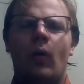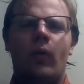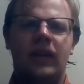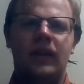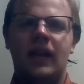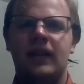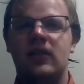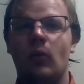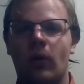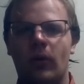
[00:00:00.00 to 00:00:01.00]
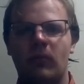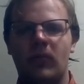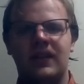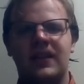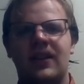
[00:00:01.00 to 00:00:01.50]
What connects the world that
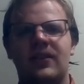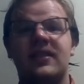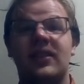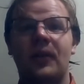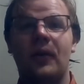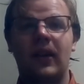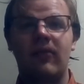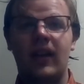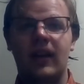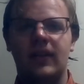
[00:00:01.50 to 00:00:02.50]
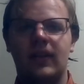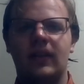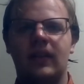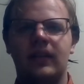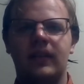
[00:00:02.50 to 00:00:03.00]
continues to grow and
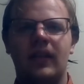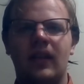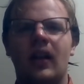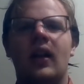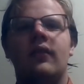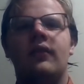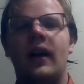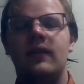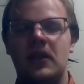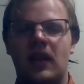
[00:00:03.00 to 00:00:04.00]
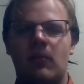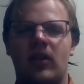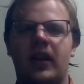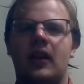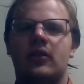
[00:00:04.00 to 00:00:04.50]
advance? 5G
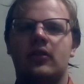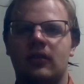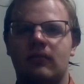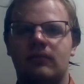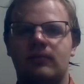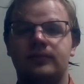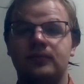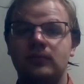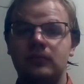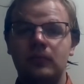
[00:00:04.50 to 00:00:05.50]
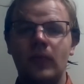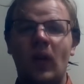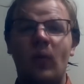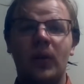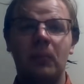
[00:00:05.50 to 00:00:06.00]
communication.
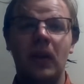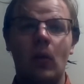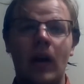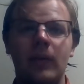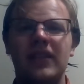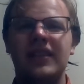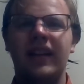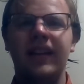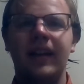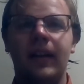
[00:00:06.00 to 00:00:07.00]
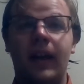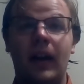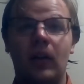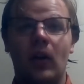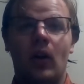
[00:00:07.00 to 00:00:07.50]
Whether it be the way we study
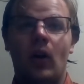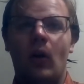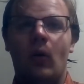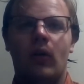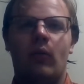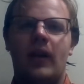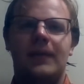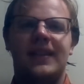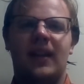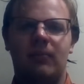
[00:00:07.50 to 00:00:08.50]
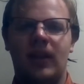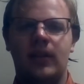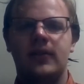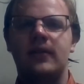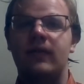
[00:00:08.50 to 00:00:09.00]
online or the way we send
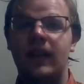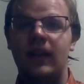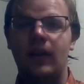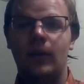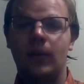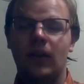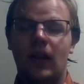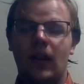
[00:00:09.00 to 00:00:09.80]
pictures and videos